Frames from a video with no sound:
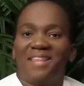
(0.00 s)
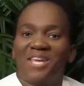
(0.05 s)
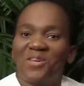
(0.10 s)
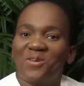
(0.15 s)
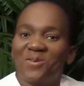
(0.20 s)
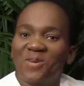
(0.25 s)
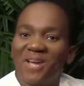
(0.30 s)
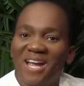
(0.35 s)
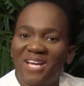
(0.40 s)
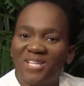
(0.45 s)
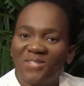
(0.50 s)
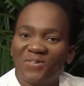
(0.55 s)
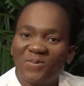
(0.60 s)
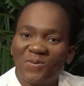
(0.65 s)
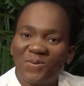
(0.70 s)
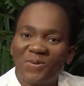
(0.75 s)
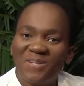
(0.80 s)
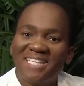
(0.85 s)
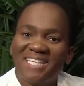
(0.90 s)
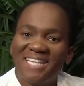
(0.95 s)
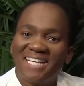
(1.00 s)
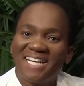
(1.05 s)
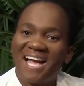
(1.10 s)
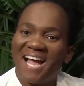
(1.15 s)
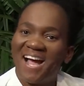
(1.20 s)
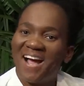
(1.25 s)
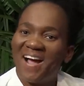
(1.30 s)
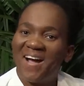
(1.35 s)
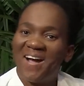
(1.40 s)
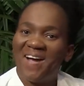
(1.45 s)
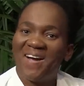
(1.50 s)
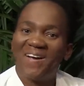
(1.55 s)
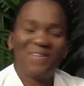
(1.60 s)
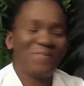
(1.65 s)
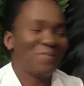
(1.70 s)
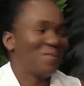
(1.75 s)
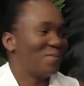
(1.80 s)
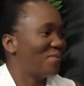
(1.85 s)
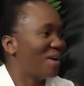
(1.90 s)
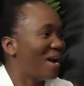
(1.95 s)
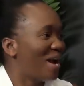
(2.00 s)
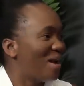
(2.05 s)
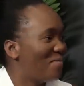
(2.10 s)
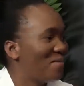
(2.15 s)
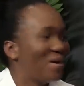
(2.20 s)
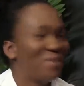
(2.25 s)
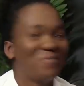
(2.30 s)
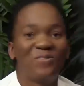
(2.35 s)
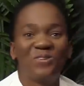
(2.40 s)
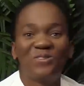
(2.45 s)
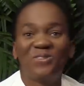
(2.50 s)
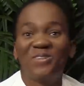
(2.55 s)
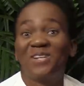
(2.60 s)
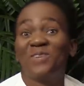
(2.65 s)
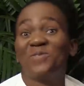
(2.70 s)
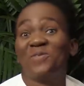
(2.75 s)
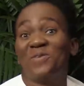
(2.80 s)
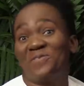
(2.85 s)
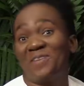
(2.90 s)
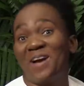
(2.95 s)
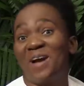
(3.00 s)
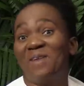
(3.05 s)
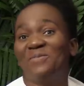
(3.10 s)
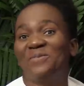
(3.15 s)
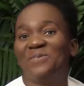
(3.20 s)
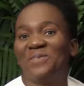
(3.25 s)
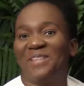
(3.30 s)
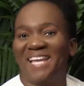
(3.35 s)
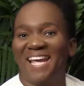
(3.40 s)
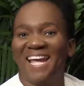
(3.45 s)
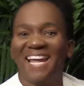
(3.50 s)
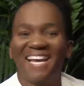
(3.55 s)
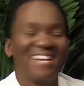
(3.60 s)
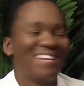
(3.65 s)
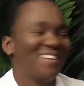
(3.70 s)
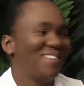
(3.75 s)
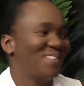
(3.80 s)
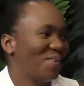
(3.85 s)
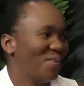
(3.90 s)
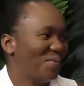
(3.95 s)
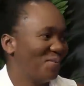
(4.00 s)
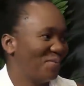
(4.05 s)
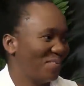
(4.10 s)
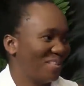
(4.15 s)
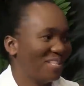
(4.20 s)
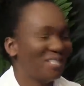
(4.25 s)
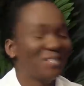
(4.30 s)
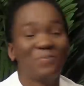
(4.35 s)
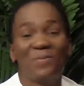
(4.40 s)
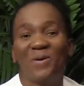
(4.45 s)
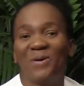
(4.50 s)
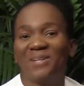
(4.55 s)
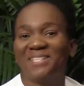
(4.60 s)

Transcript: Thank you guys for watching. Unfortunately, we've come to the end of this